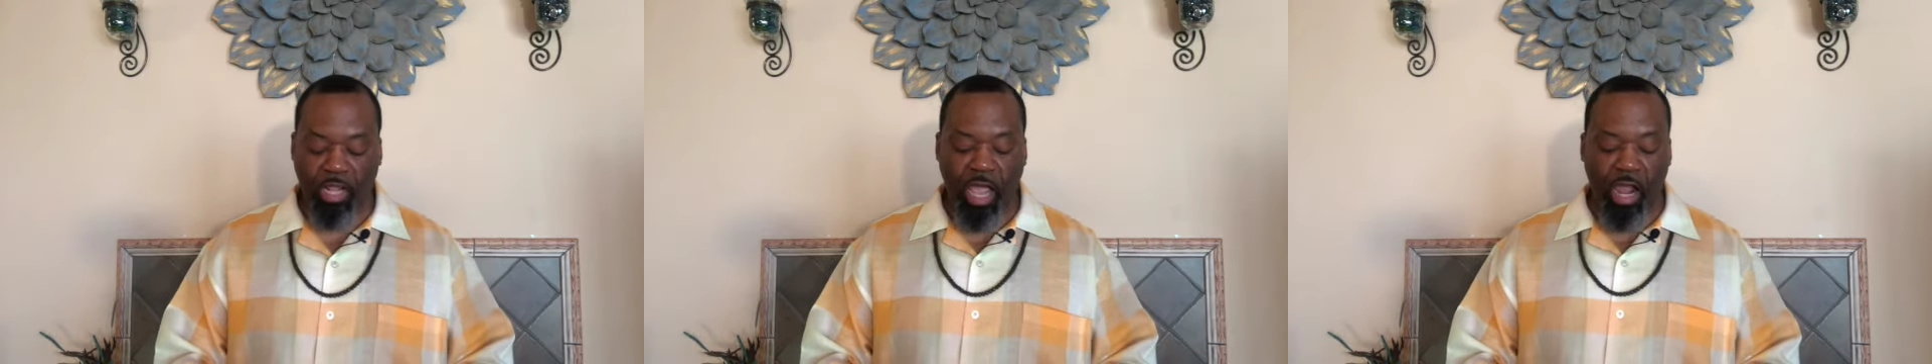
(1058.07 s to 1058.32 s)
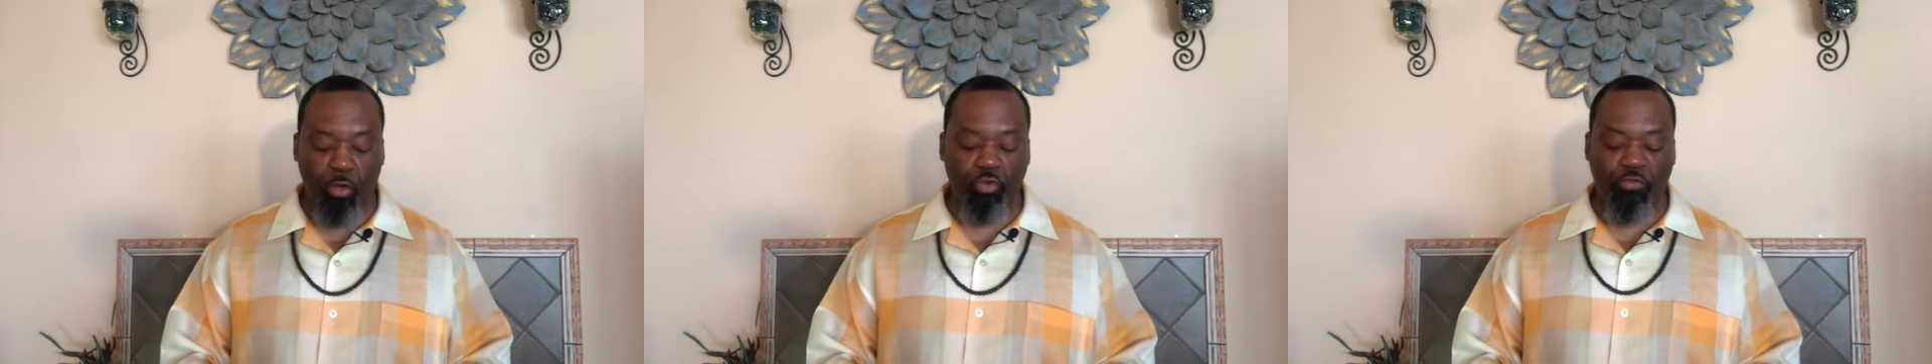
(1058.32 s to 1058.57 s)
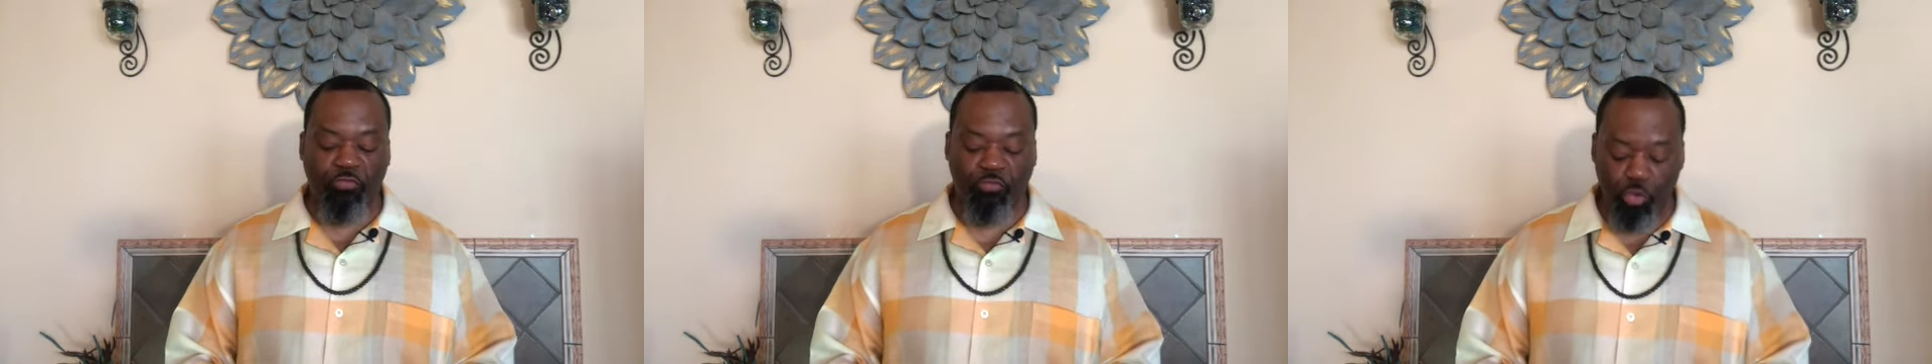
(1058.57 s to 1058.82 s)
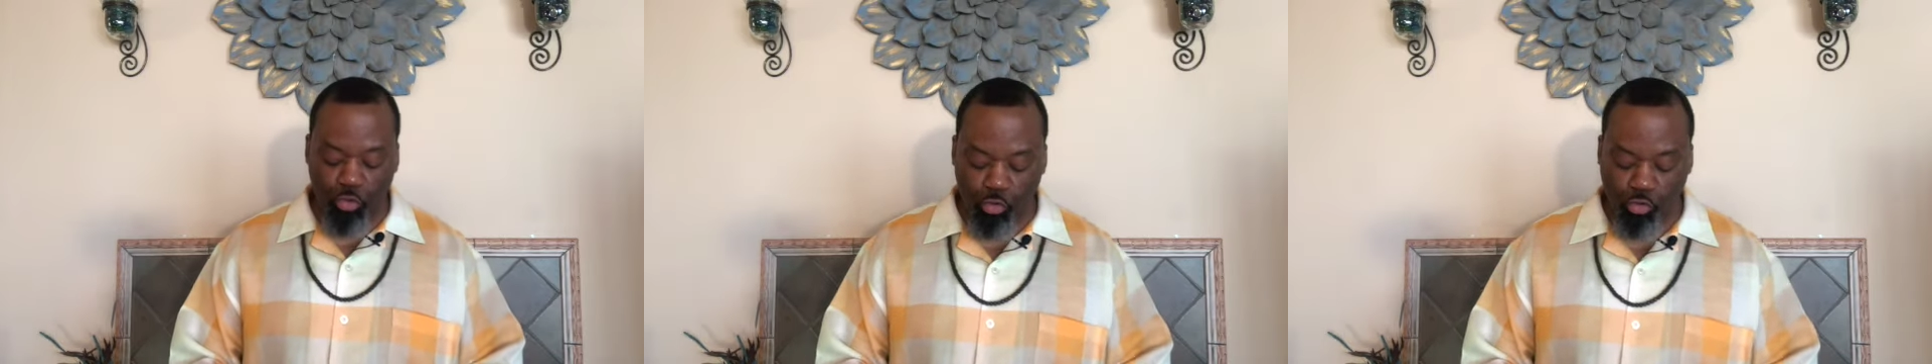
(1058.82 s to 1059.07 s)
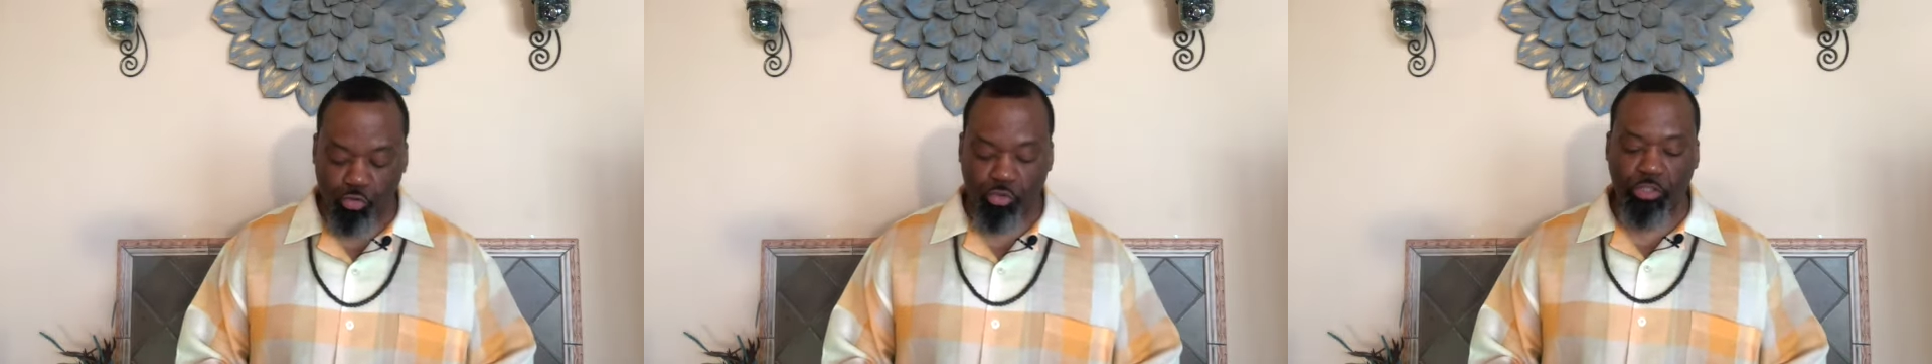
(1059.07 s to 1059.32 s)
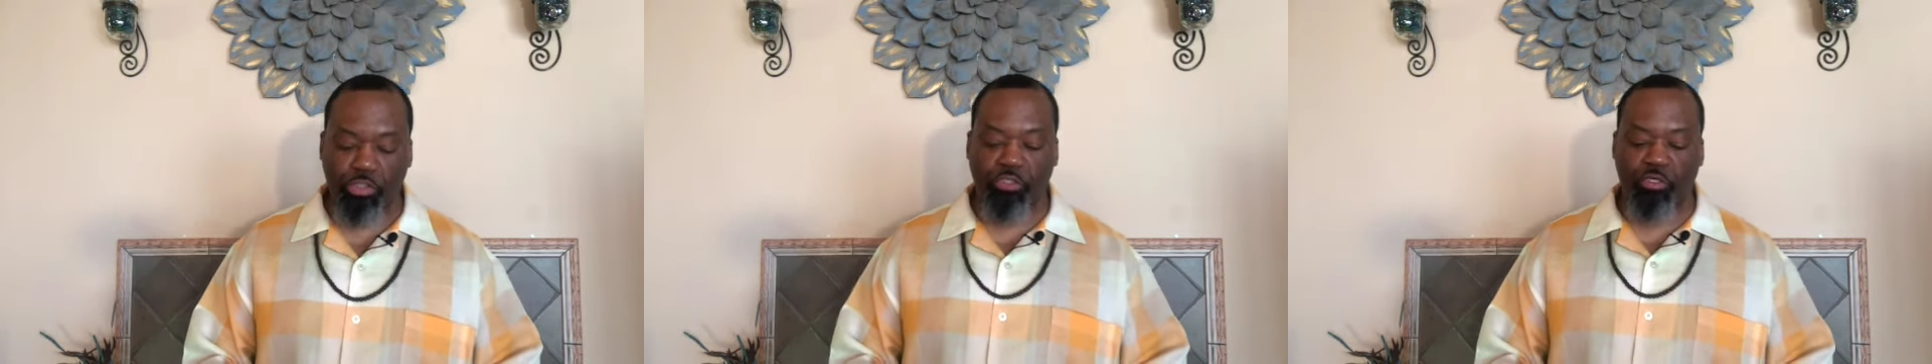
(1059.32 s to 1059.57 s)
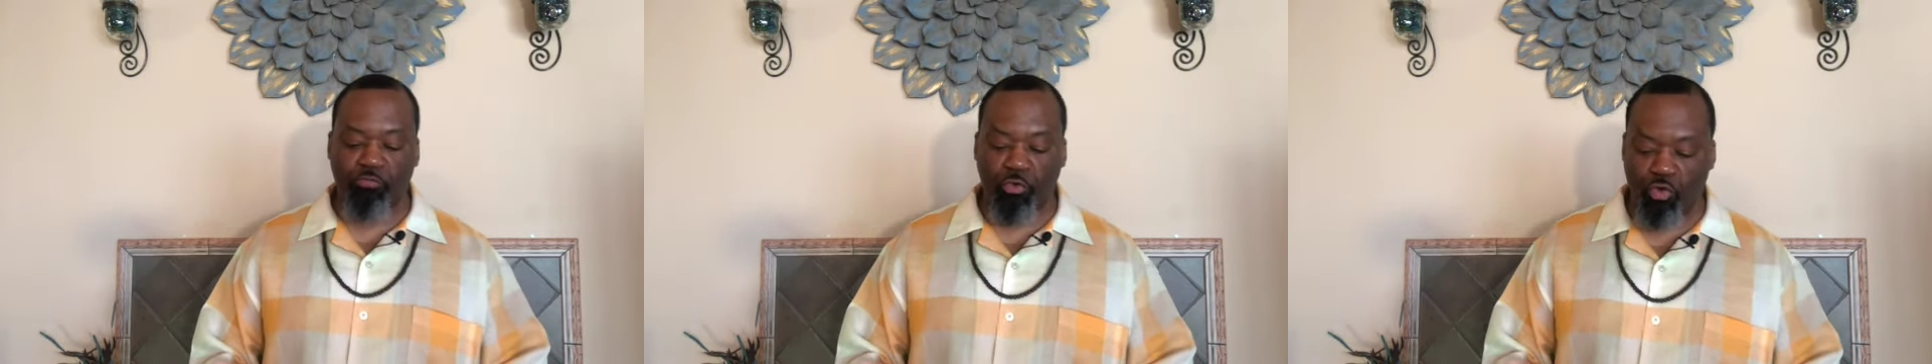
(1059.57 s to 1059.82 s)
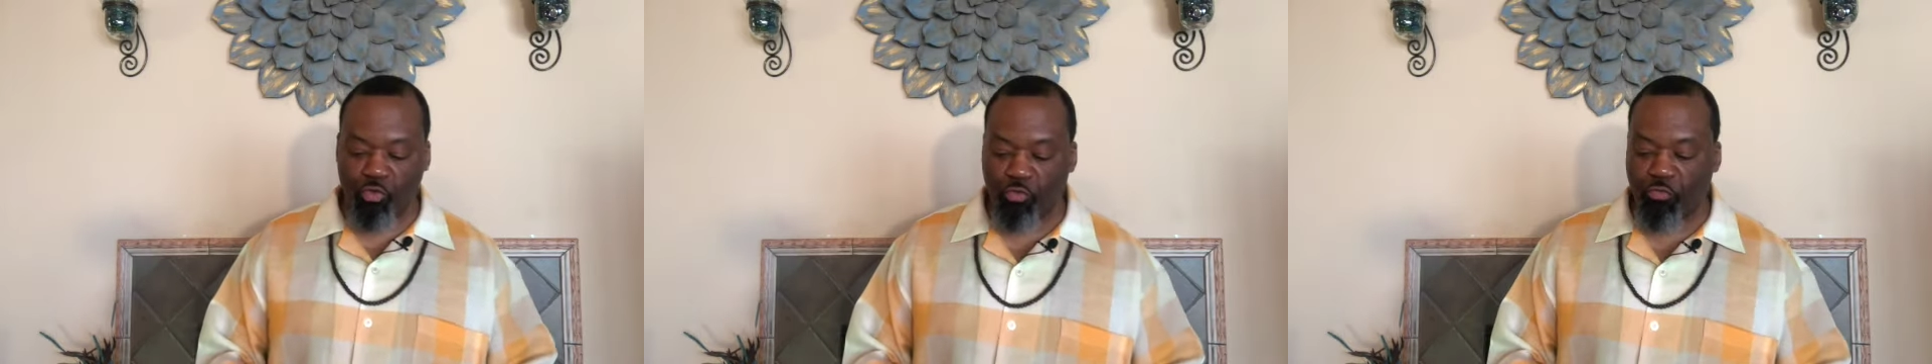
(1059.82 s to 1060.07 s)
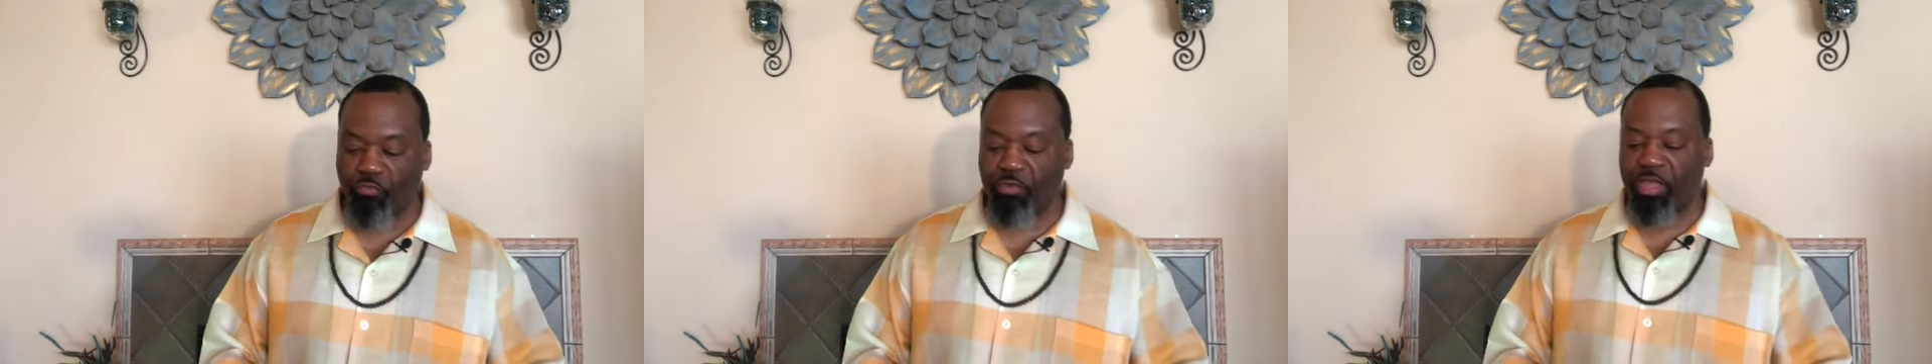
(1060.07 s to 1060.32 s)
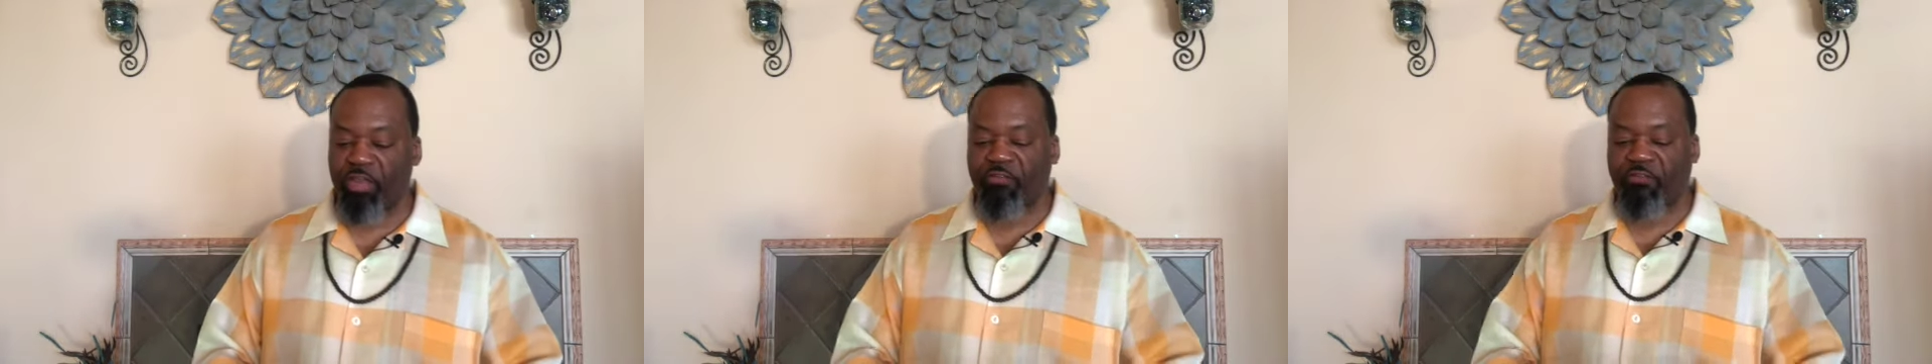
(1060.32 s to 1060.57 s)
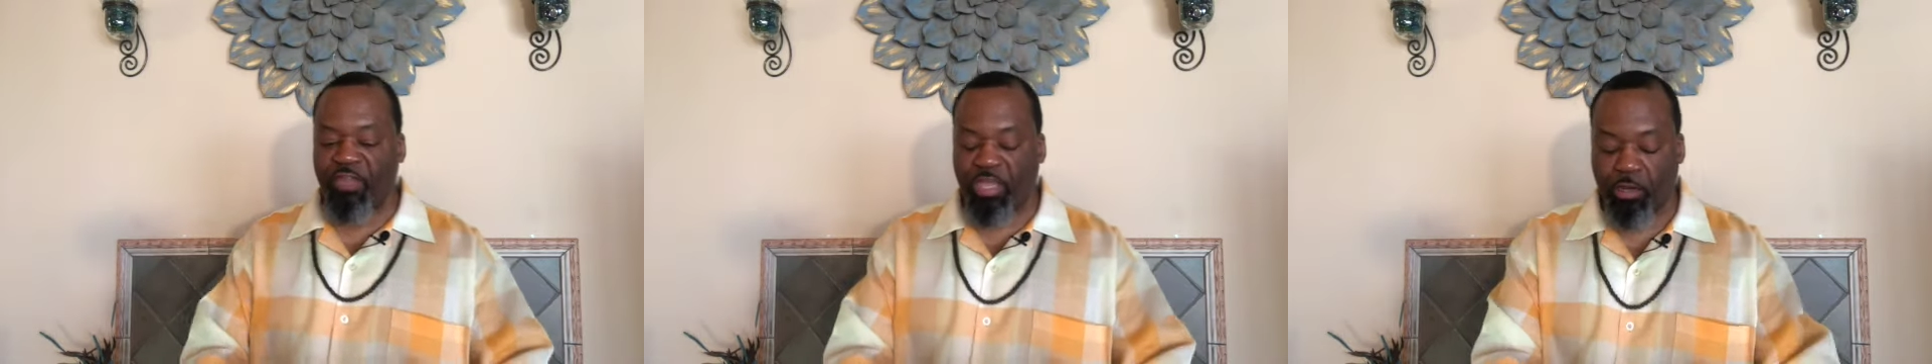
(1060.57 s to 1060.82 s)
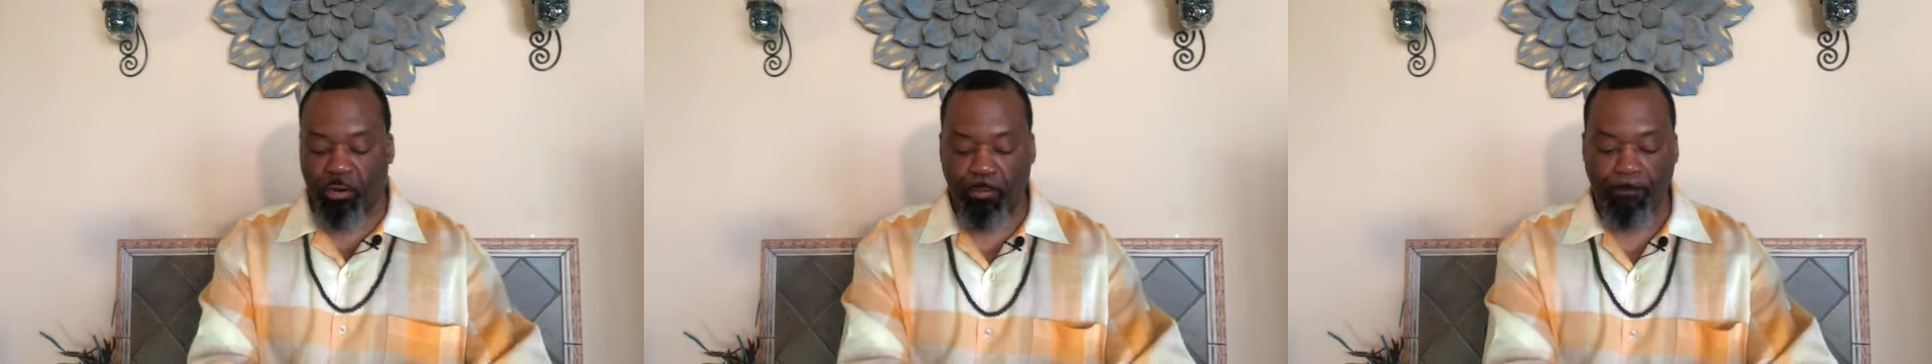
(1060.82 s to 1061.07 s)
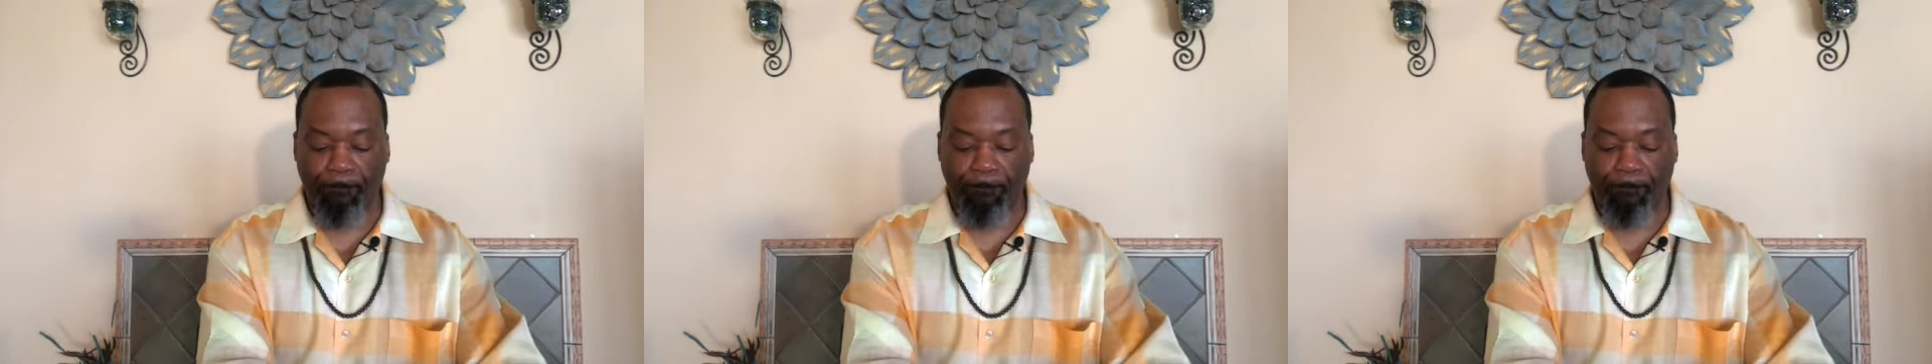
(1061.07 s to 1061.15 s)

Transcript: I refuse to move in fear.